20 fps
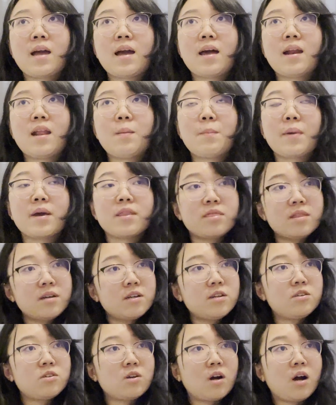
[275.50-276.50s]
And then my
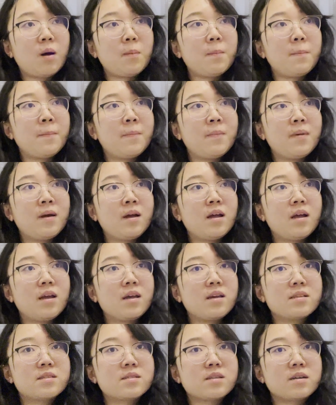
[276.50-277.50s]
third job.
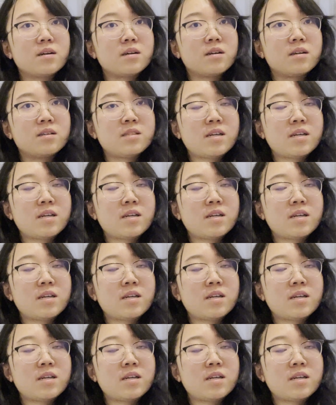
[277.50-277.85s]
It's a